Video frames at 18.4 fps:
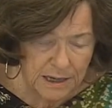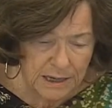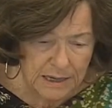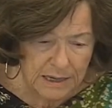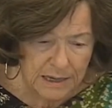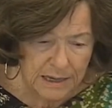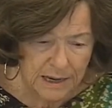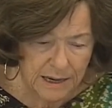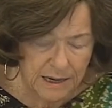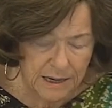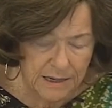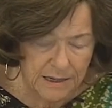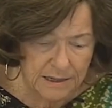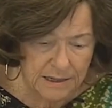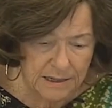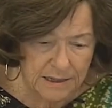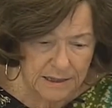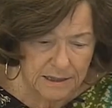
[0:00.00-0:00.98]

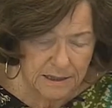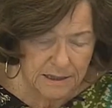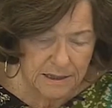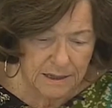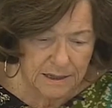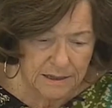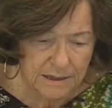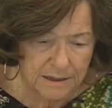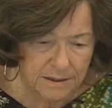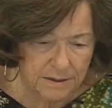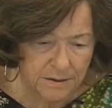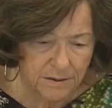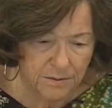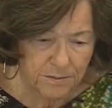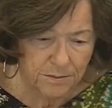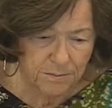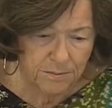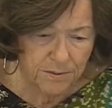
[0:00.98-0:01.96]
can, you
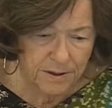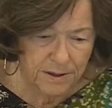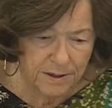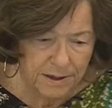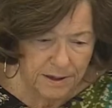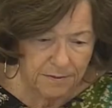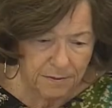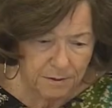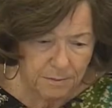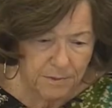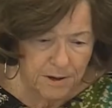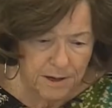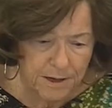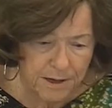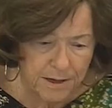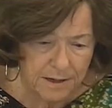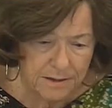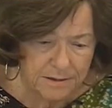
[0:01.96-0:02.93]
know, get the
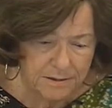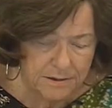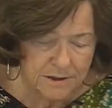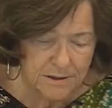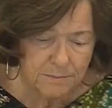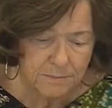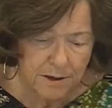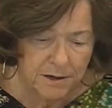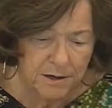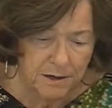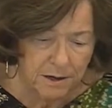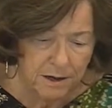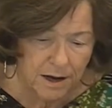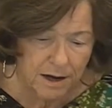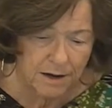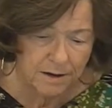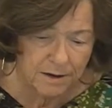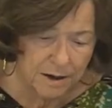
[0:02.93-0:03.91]
money and spend it
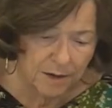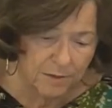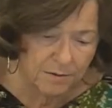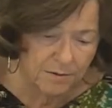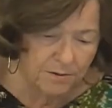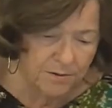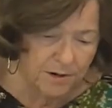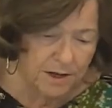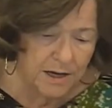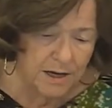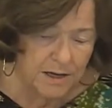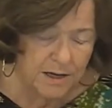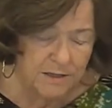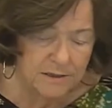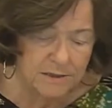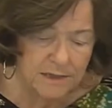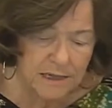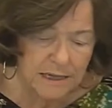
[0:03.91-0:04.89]
on other
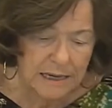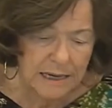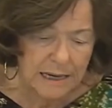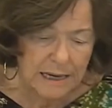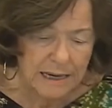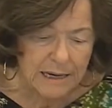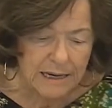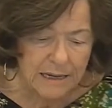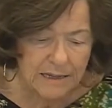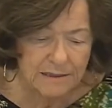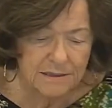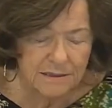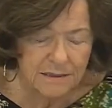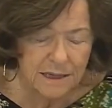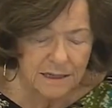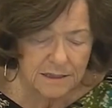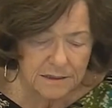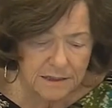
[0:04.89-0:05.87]
needs
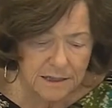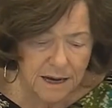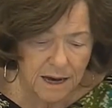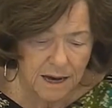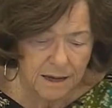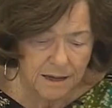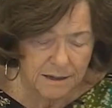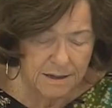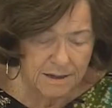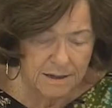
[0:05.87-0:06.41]
is not